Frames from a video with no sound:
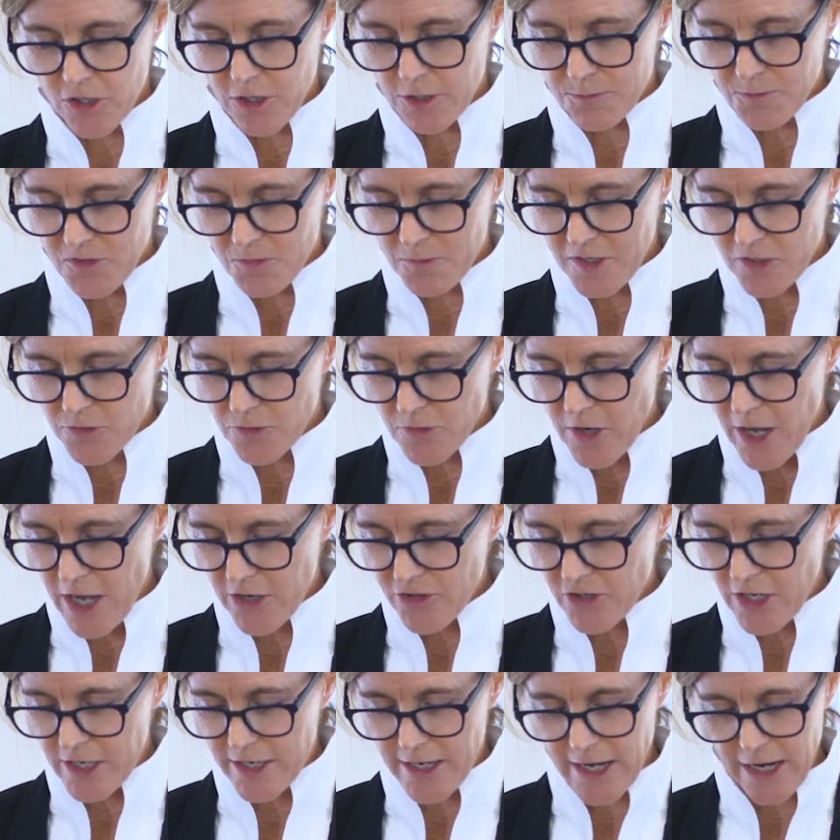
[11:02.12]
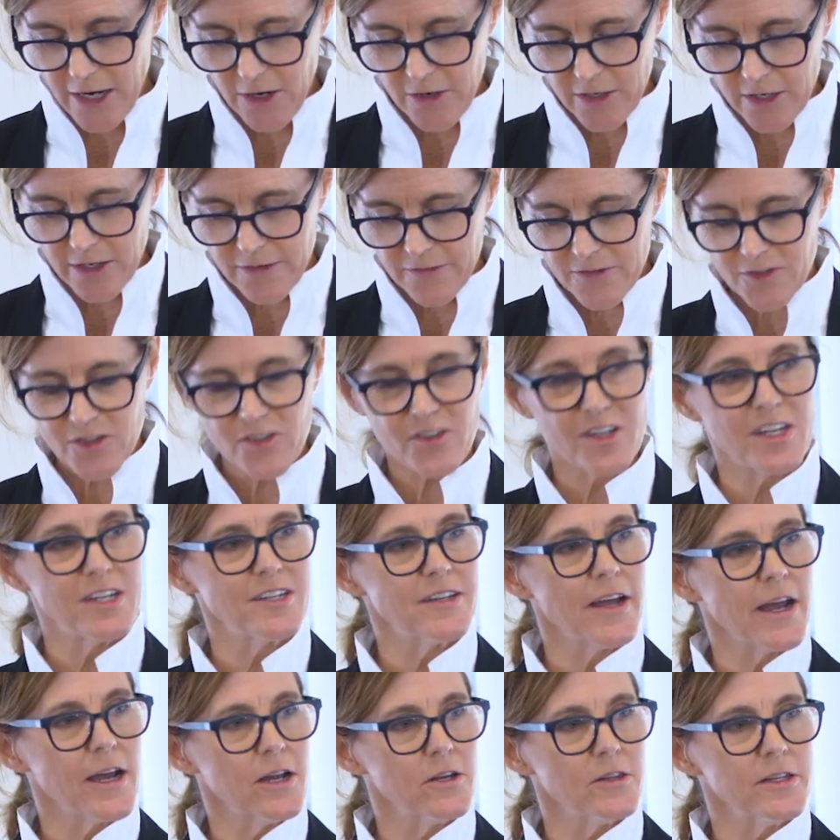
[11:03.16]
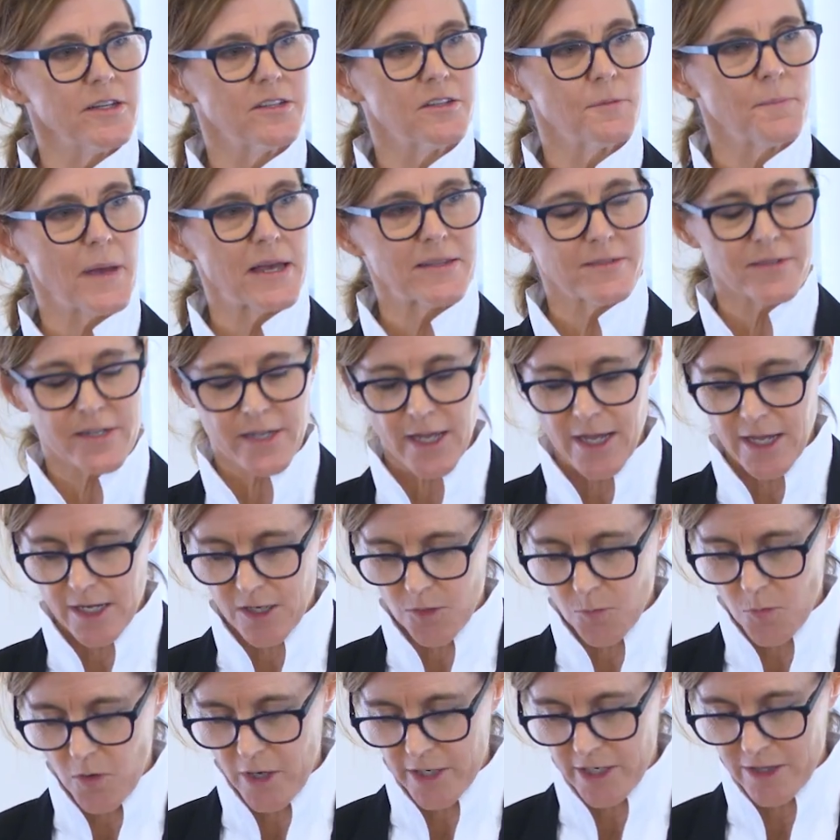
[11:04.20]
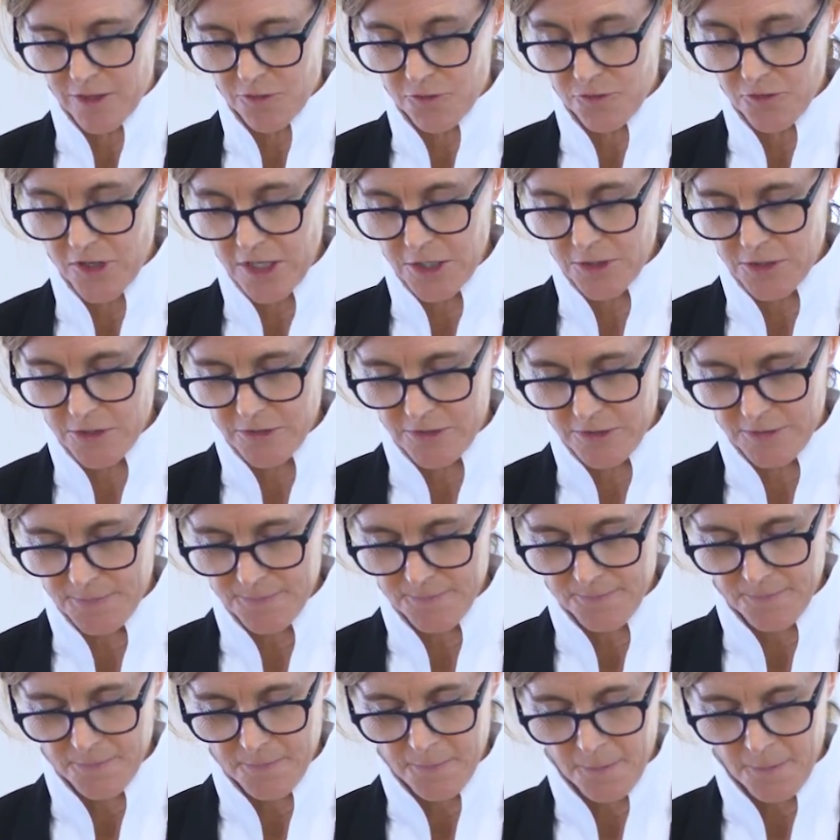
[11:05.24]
the terms midrash and narrative is an entirely domesticated one in the field.